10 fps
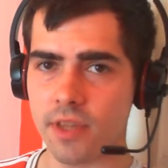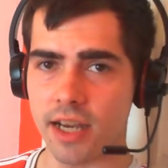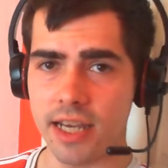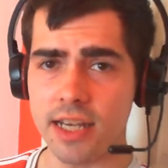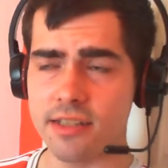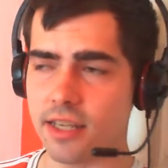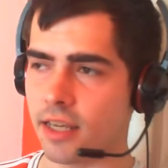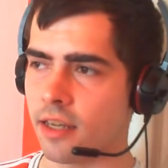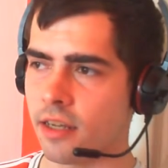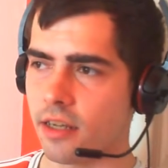Easy.
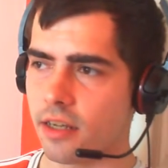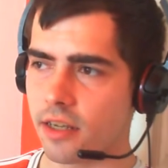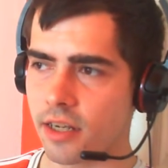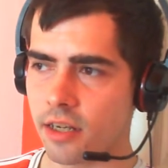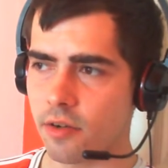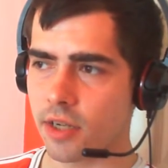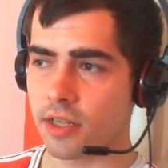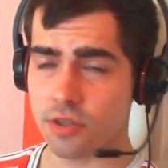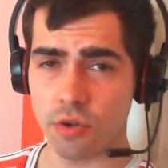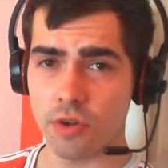You know, he
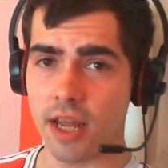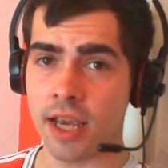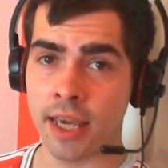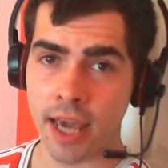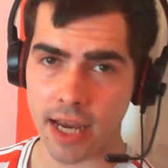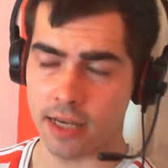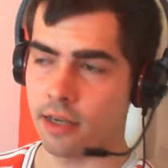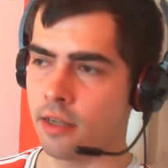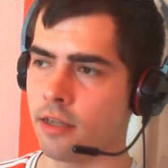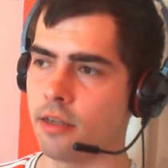scored again
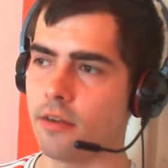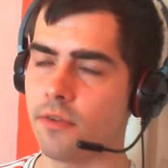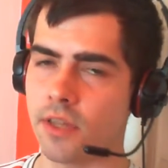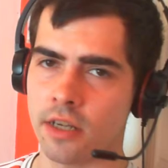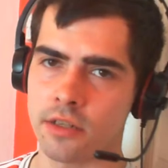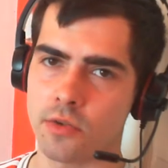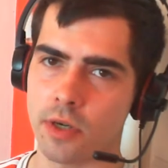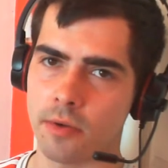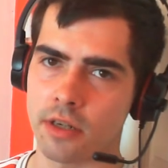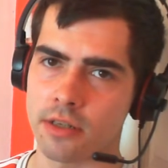for the
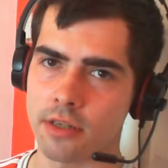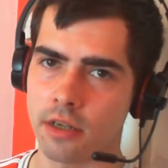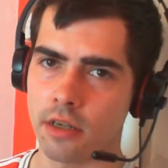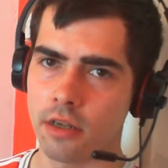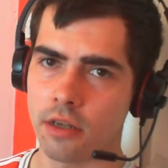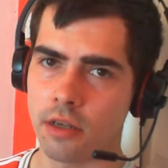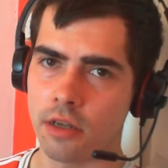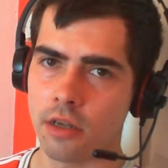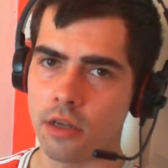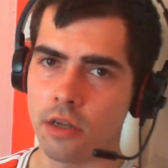under-21s.
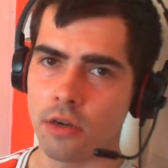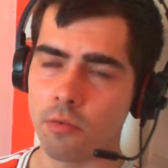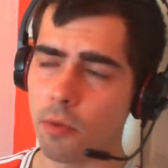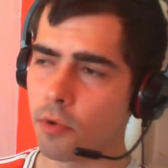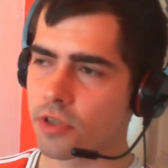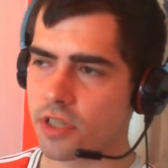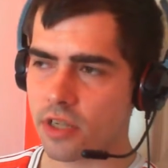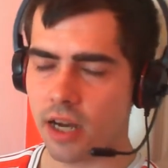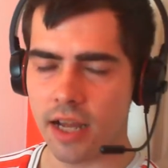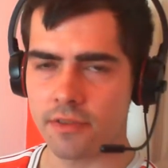What more does this
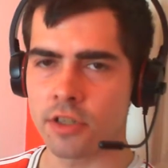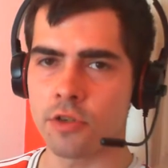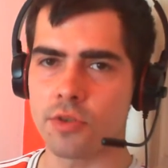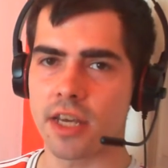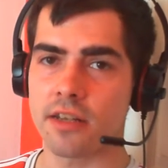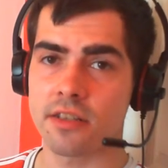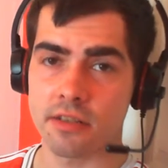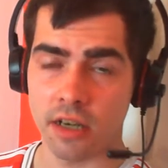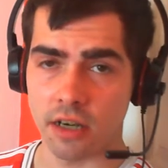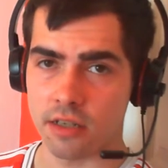guy have to do to get a
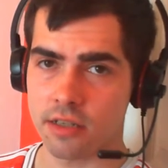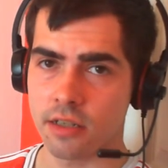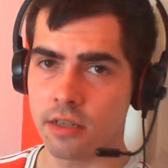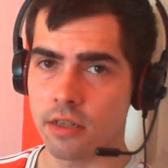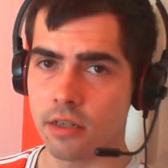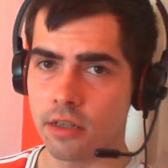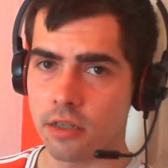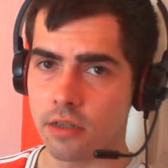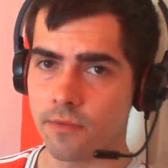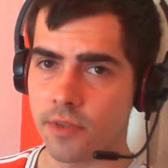start?
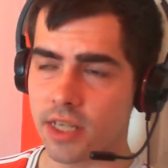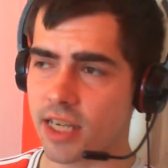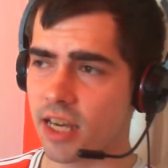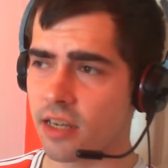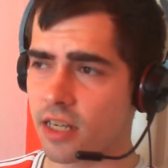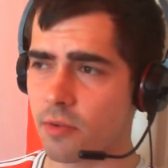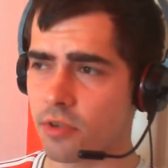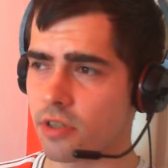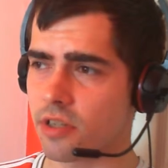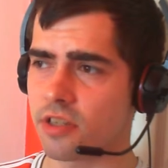He comes on
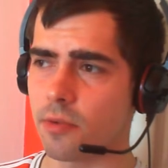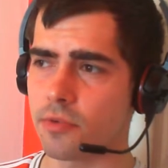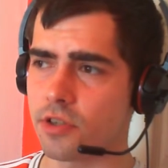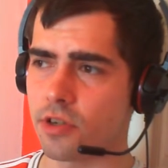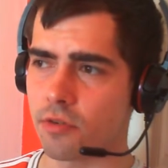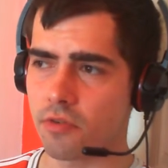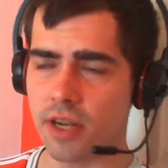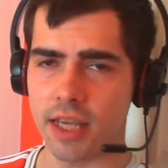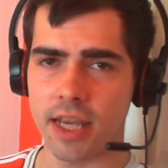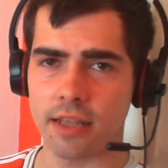as a substitute.
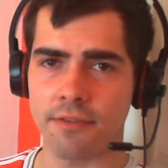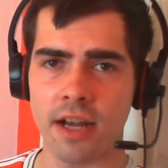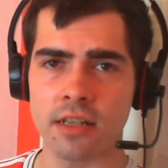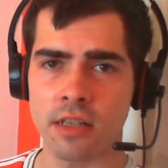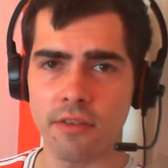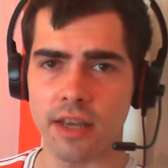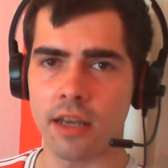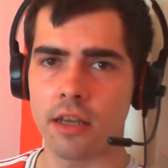Great, yeah, the fans love it.